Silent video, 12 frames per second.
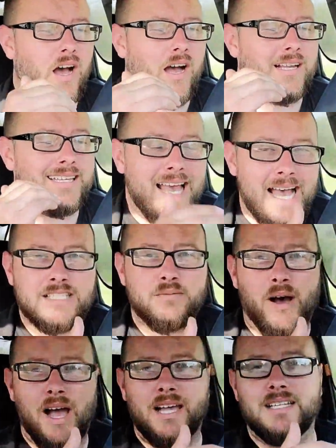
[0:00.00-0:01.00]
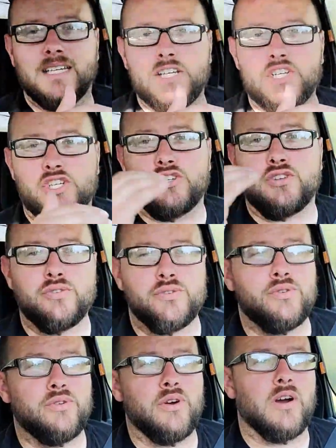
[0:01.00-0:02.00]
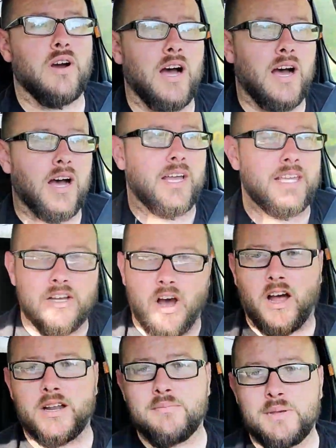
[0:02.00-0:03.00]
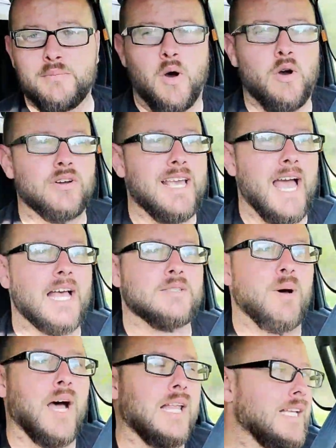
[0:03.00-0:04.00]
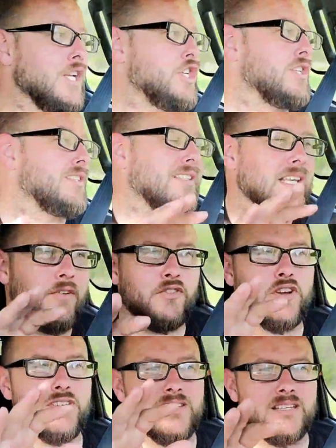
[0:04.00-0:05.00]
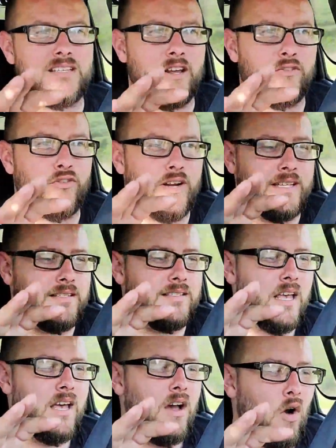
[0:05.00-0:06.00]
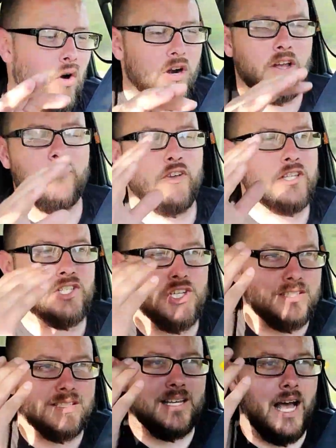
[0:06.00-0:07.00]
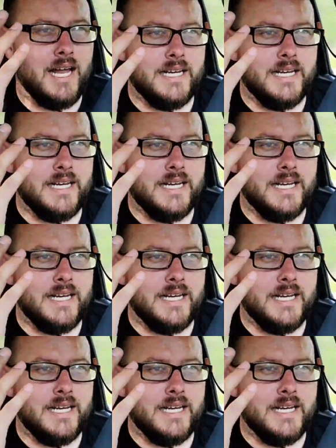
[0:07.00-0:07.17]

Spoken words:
gas mileage to economy mode gas mileage, and see if there's a difference, or if it's just kind